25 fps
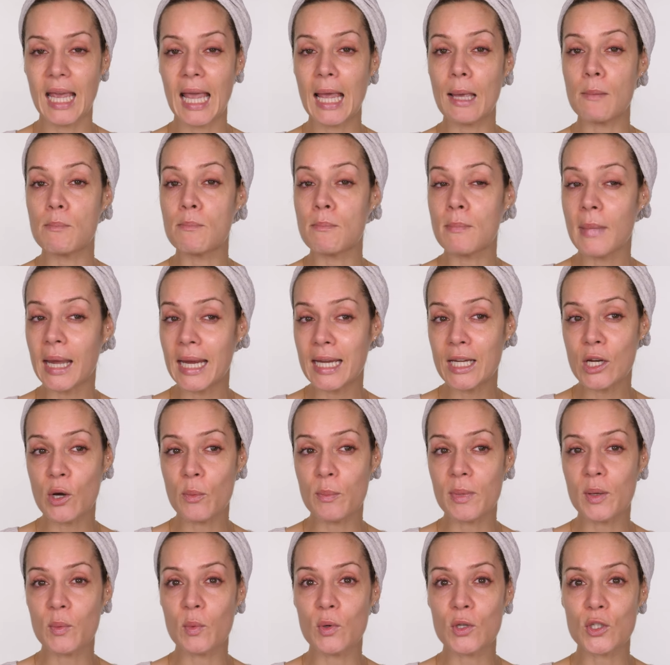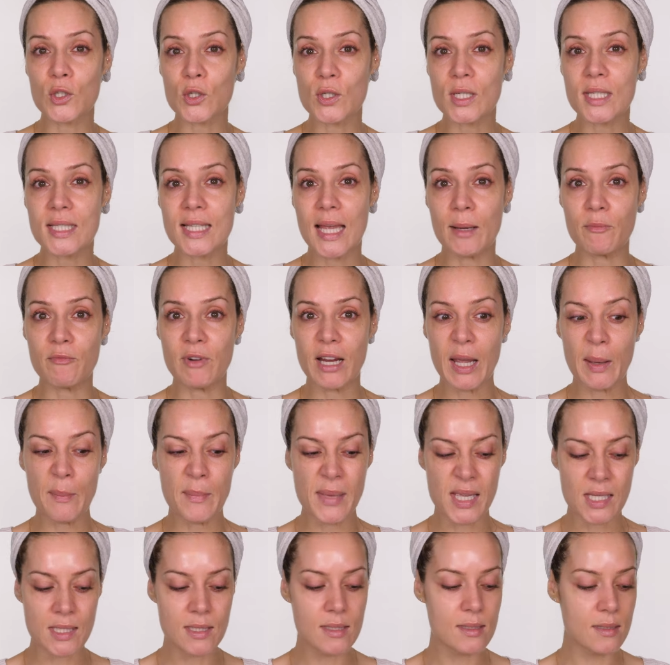It may not be what Dr. Sam
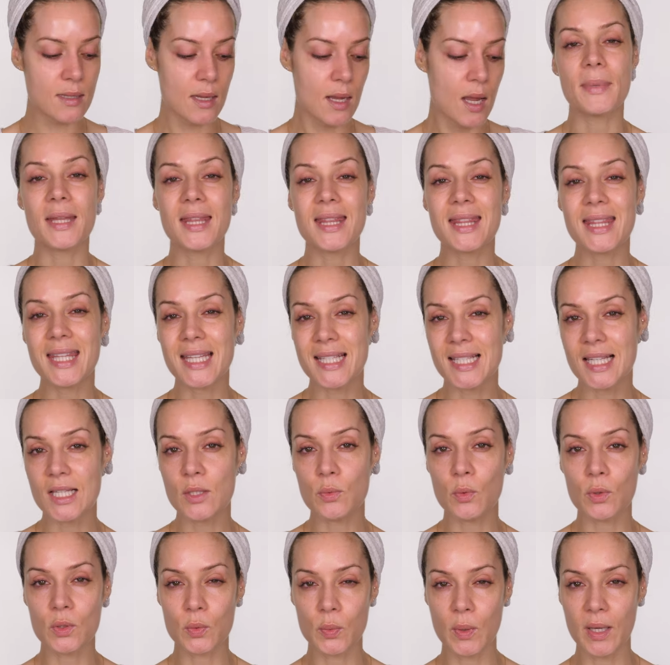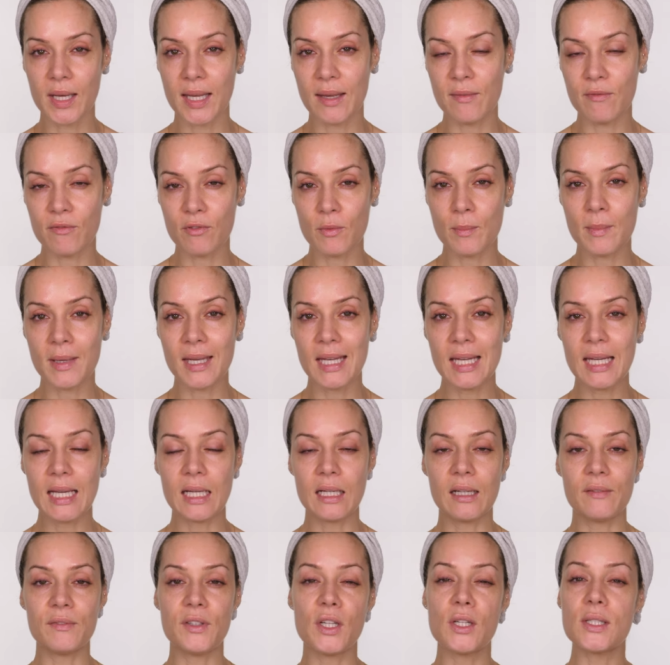recommends, but this is what's working for me.
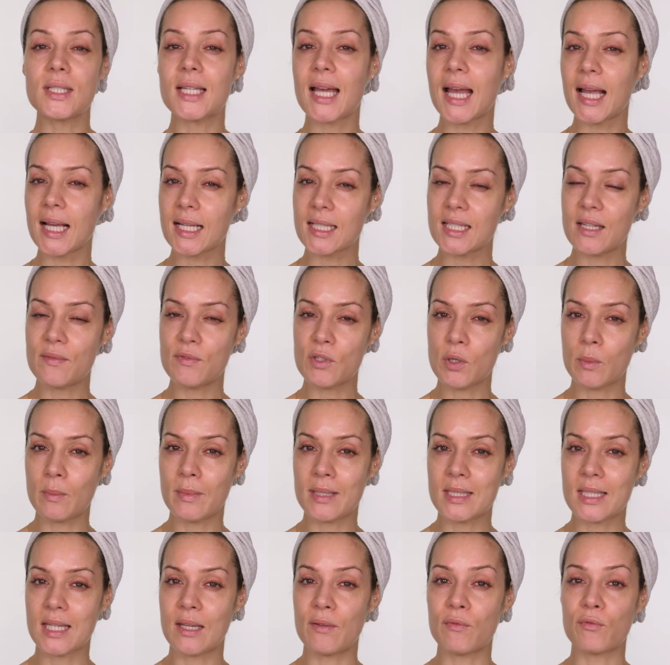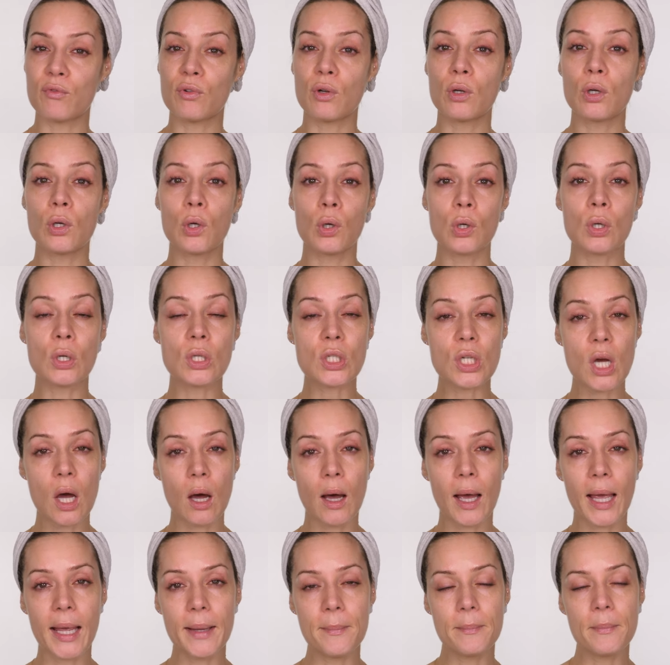And I've used actives on my skin for a long
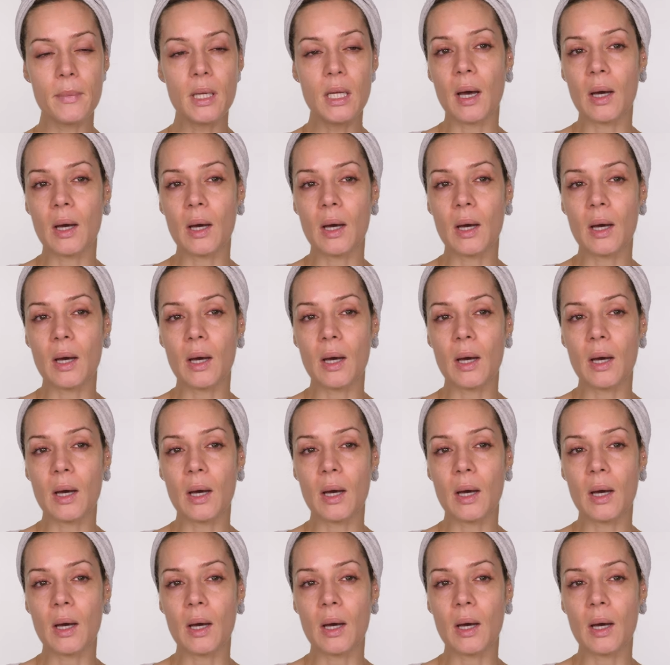time.